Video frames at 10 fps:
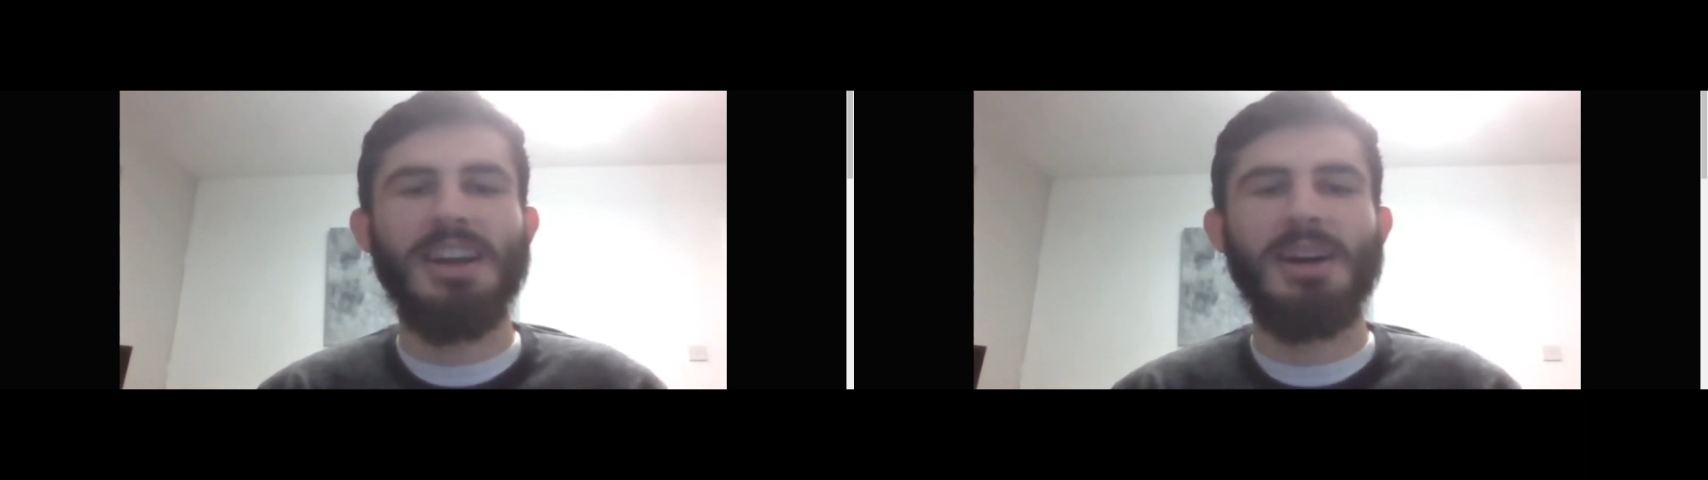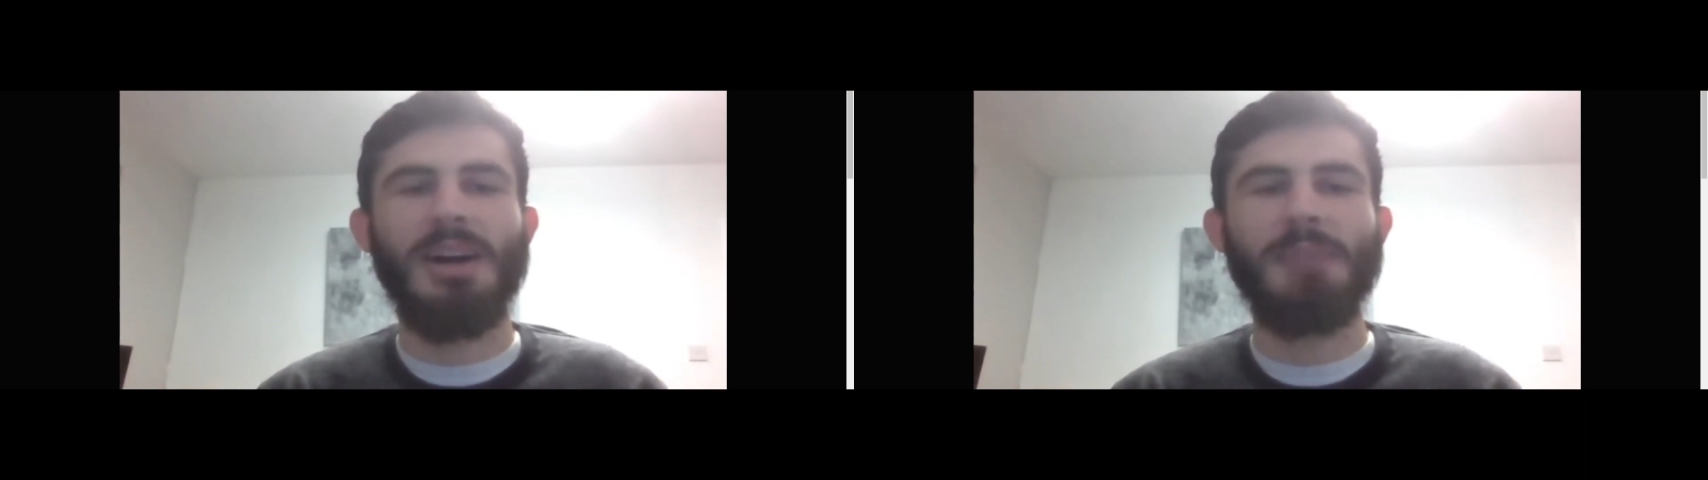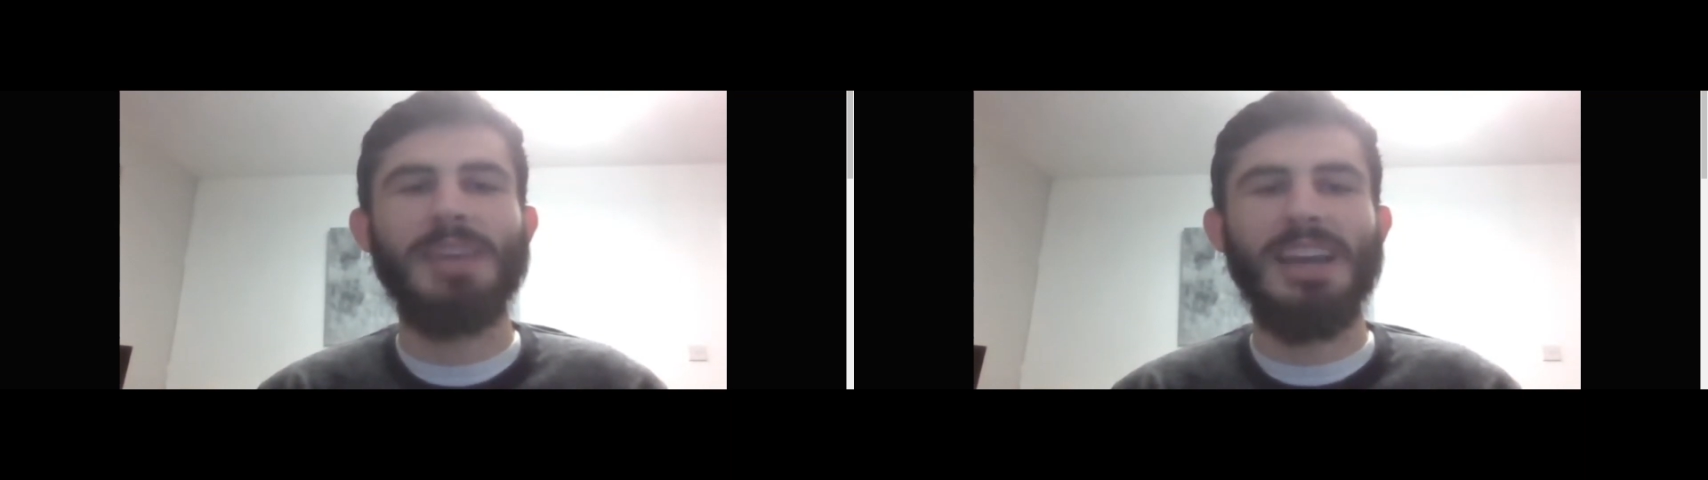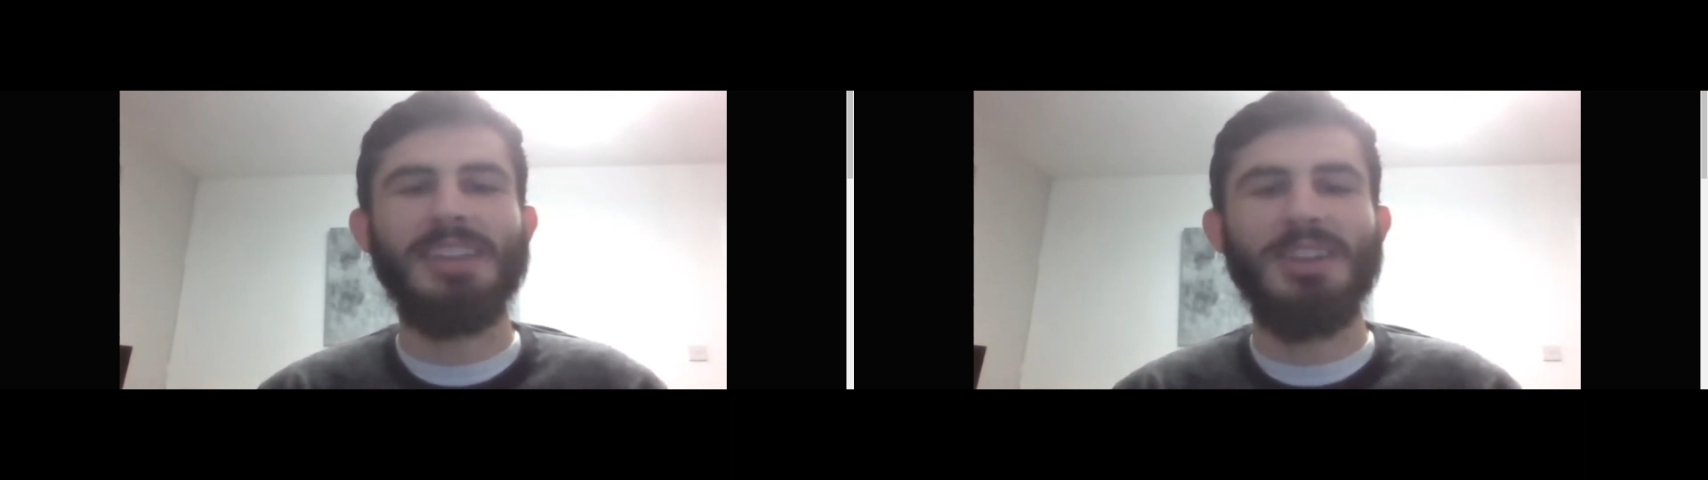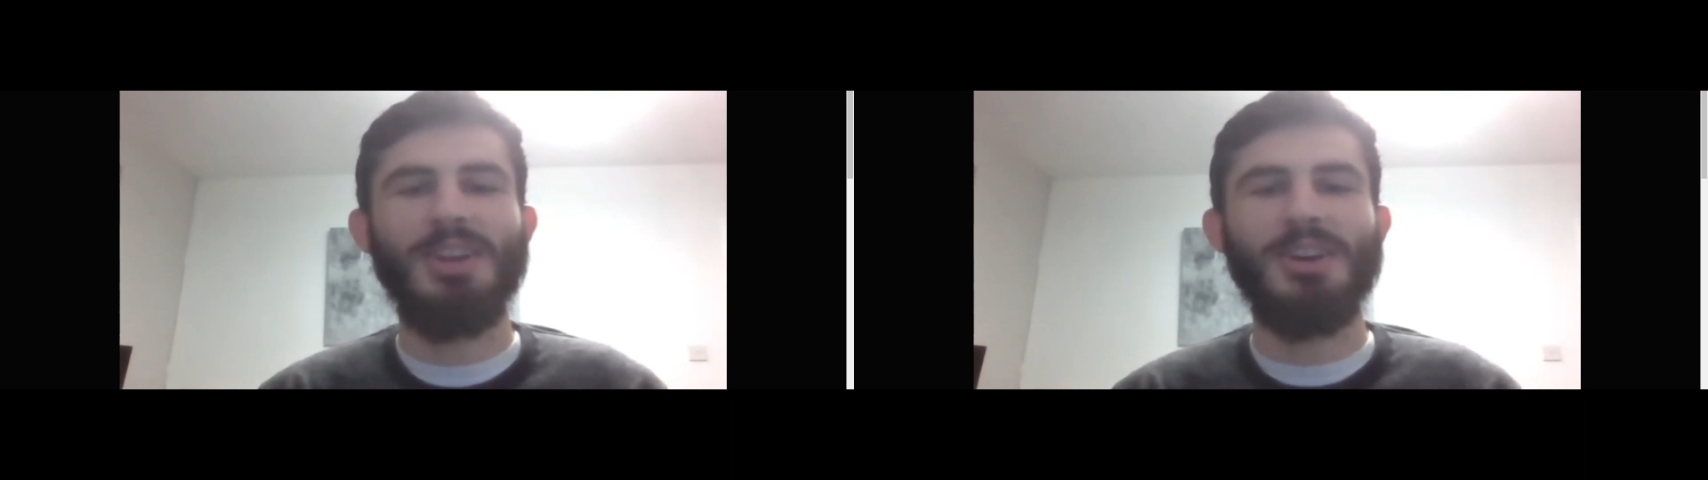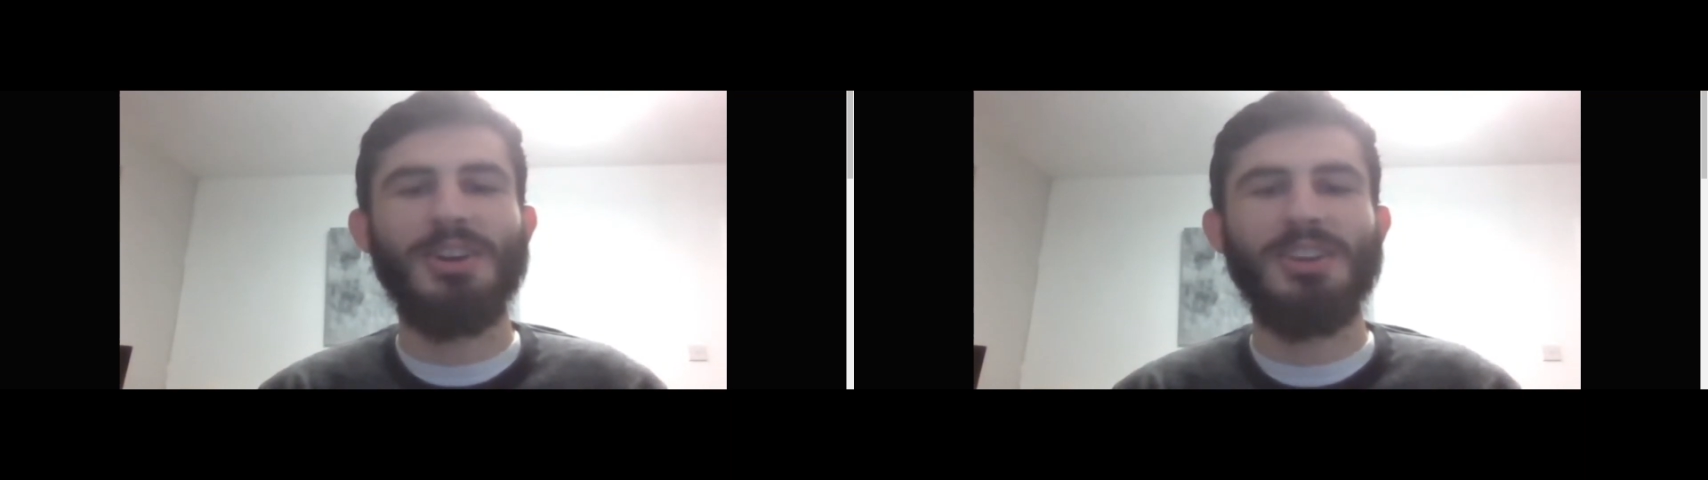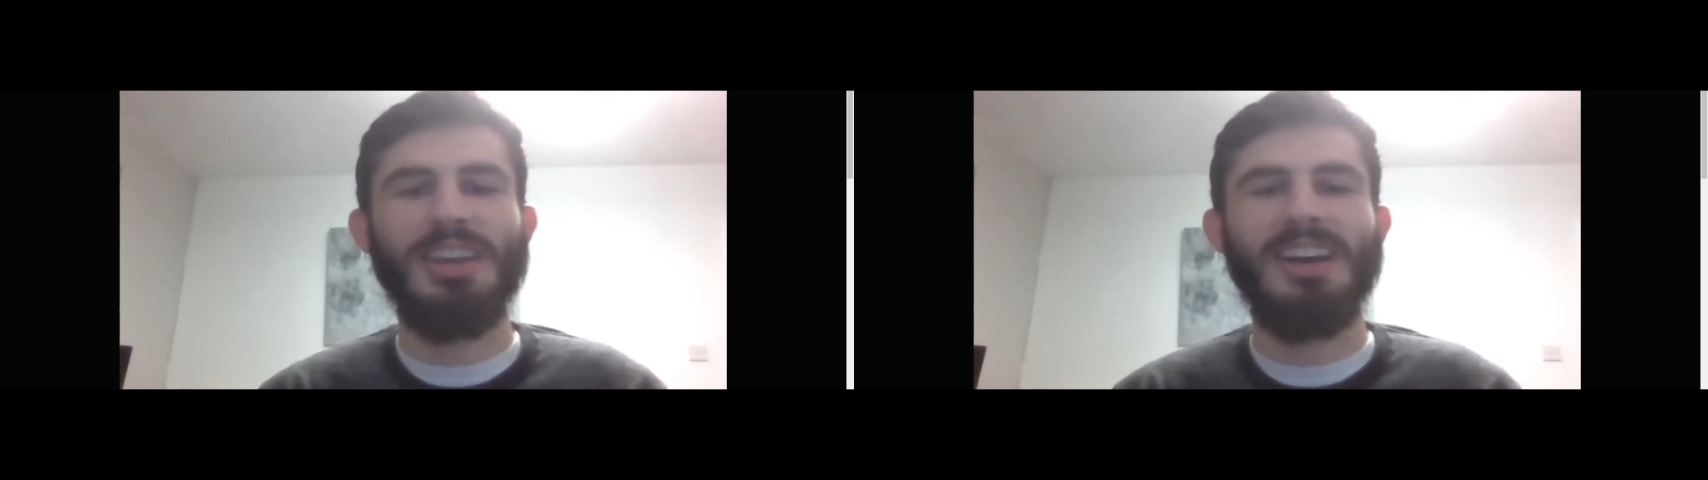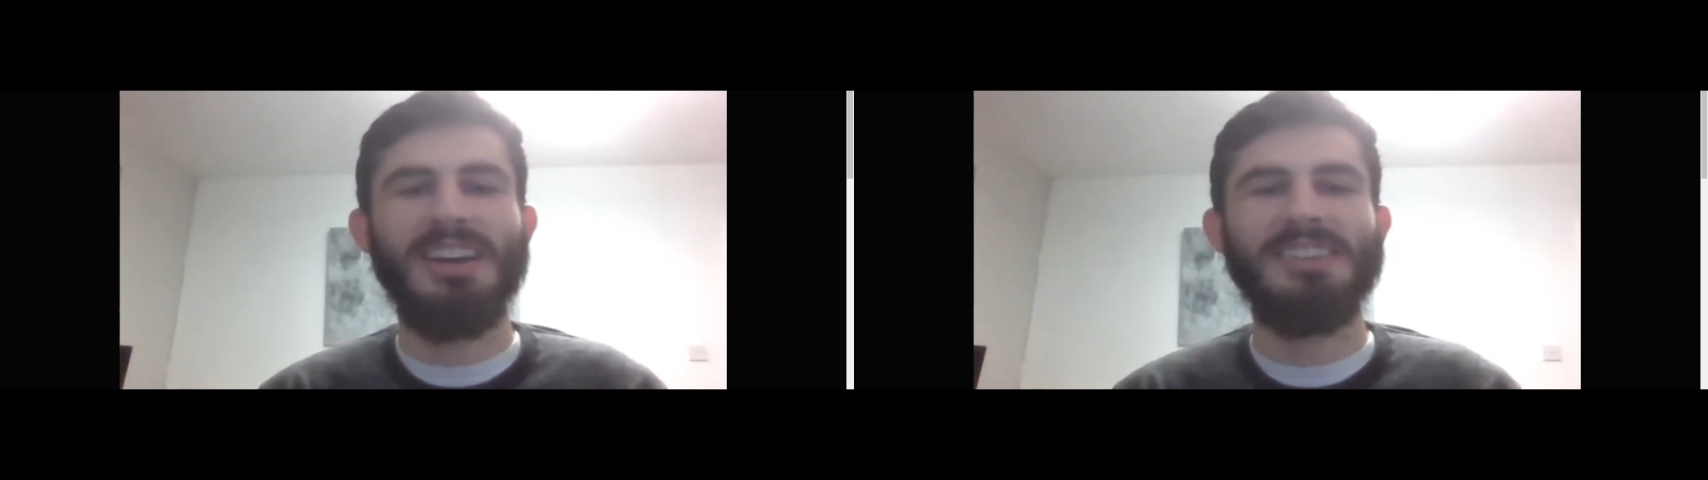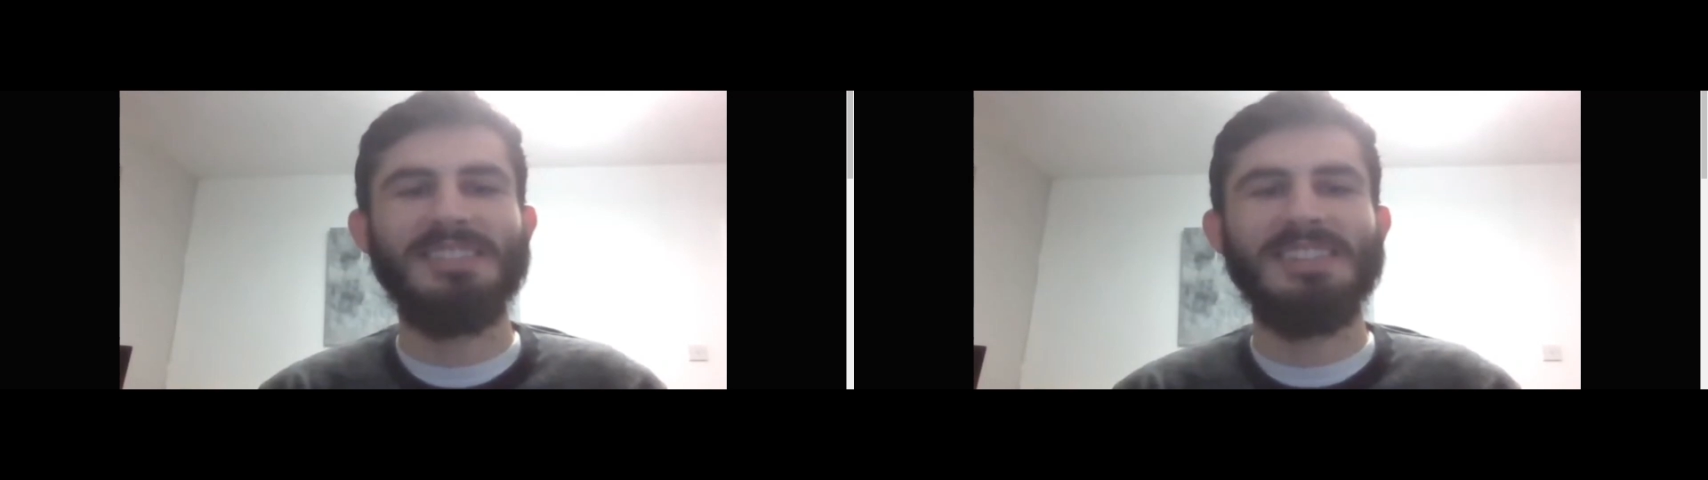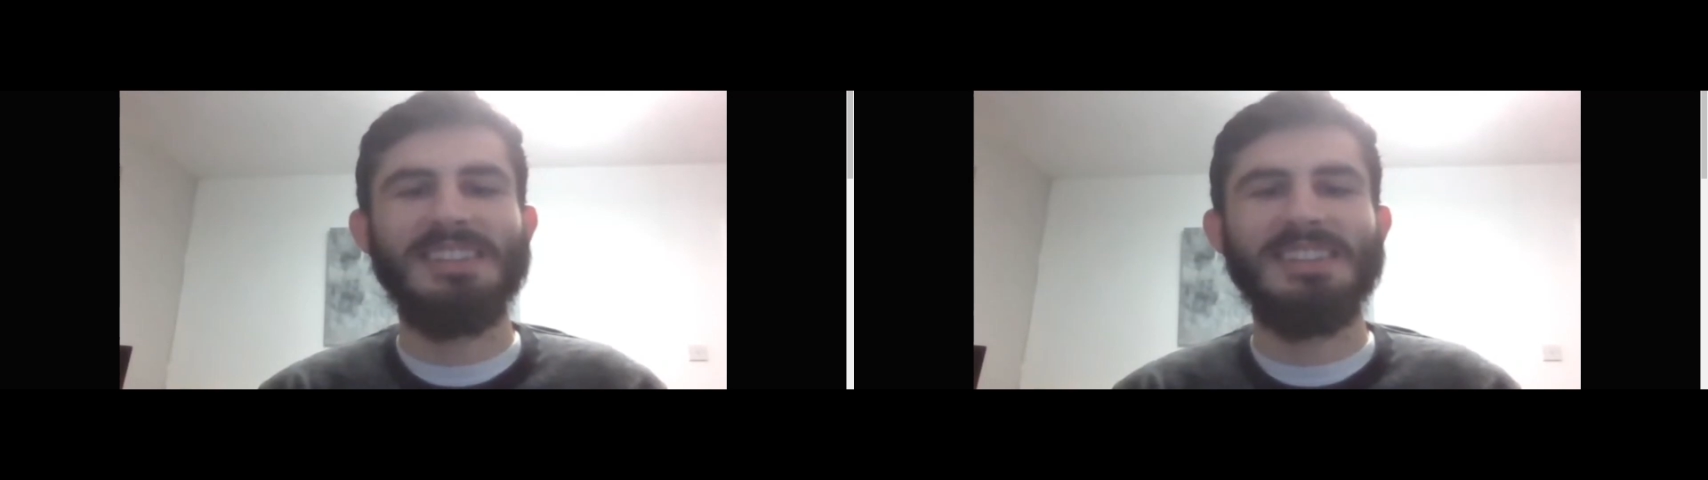yeah, I'm getting the look.
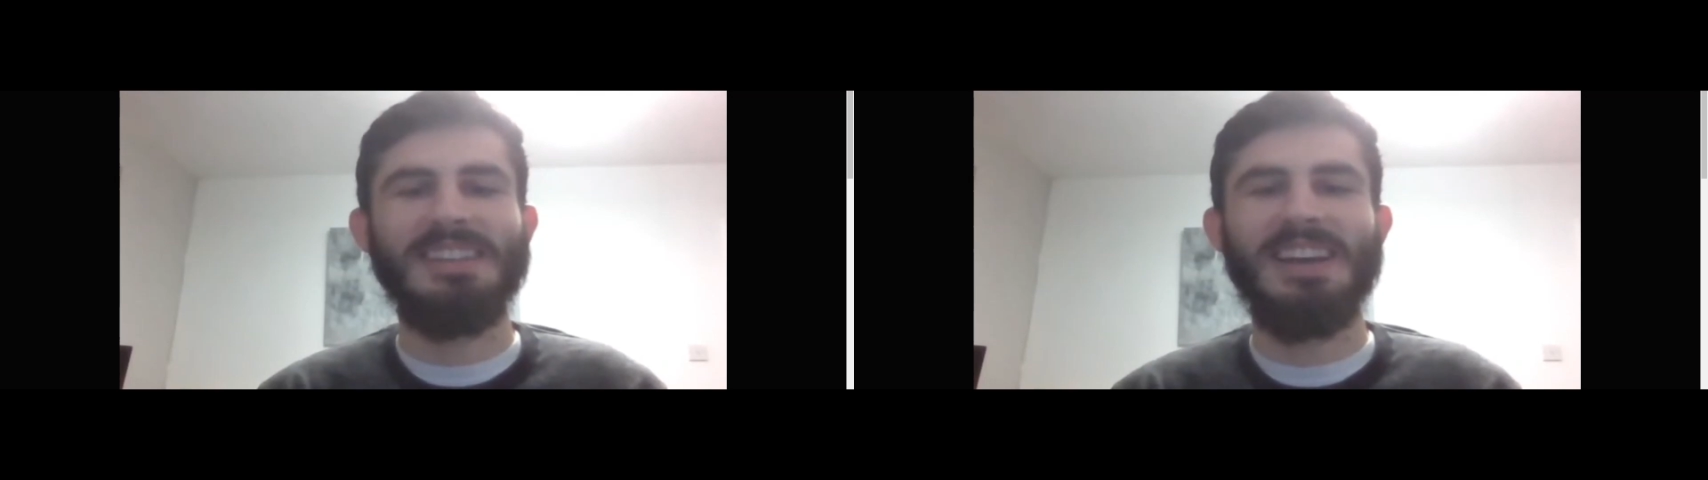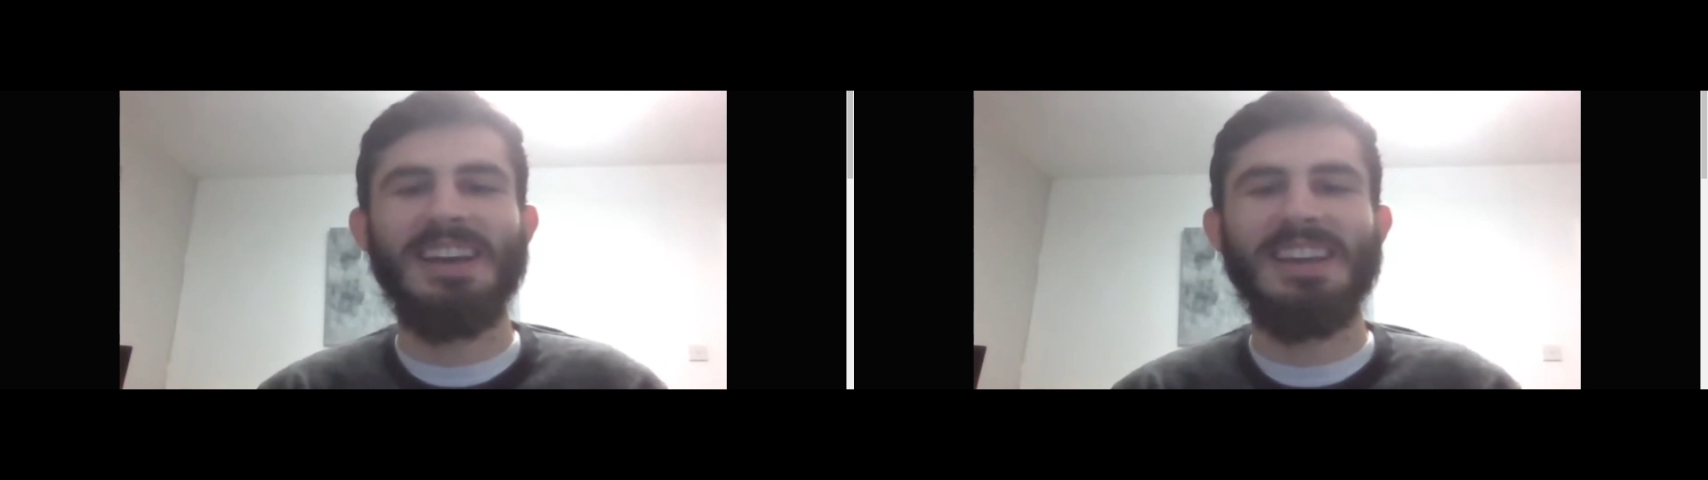Yeah.